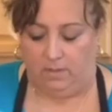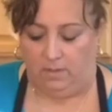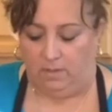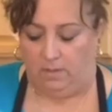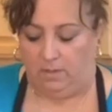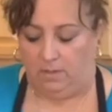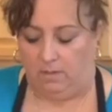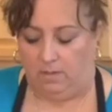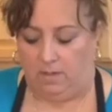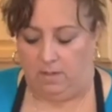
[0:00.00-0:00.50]

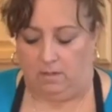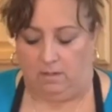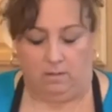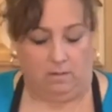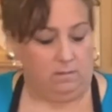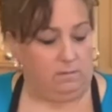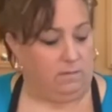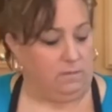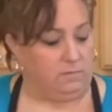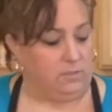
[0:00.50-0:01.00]
And then
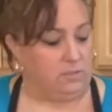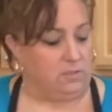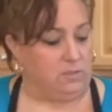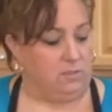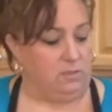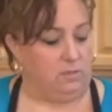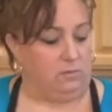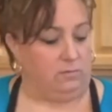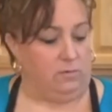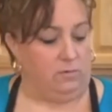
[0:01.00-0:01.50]
I'm just
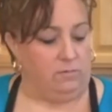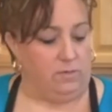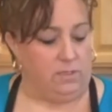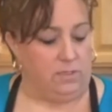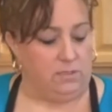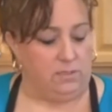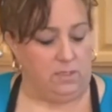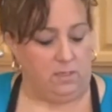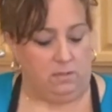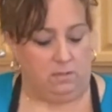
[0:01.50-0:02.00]
going to throw
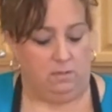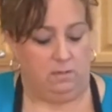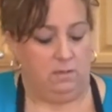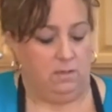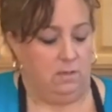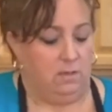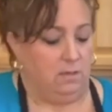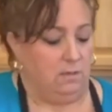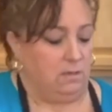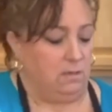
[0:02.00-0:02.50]
these in.
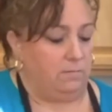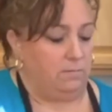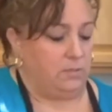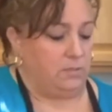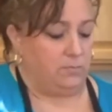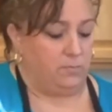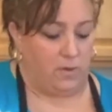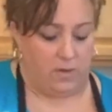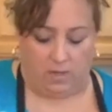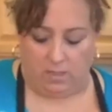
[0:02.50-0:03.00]
I'm
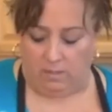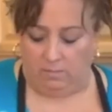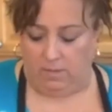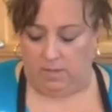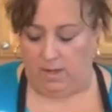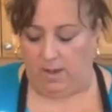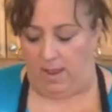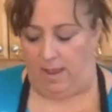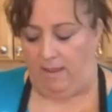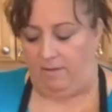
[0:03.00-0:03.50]
just breaking them in
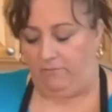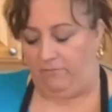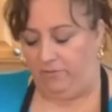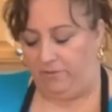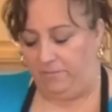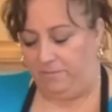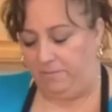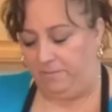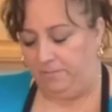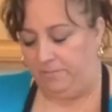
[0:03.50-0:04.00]
half.
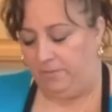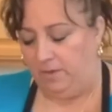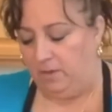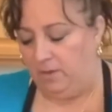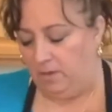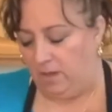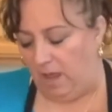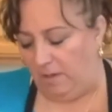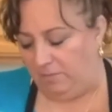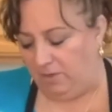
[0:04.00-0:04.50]

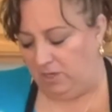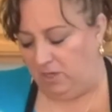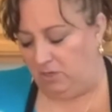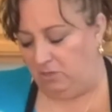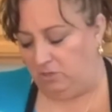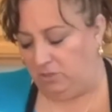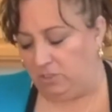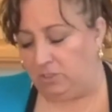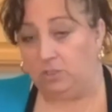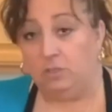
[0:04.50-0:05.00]
I'm going to
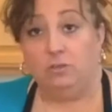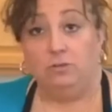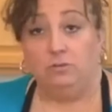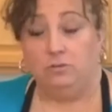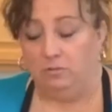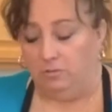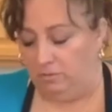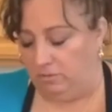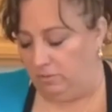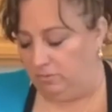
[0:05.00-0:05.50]
use
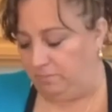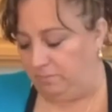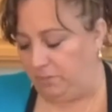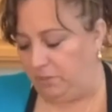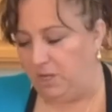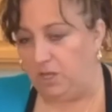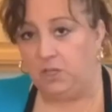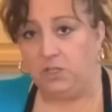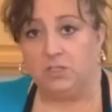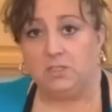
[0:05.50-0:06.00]
2
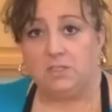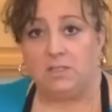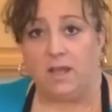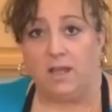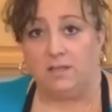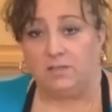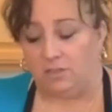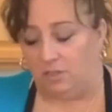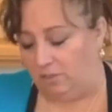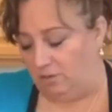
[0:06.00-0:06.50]
pretty good
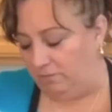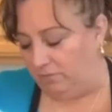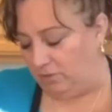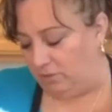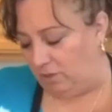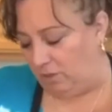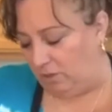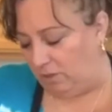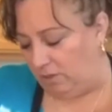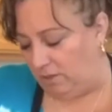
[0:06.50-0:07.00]
sized cloves
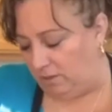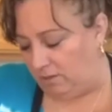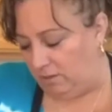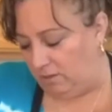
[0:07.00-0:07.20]
of garlic.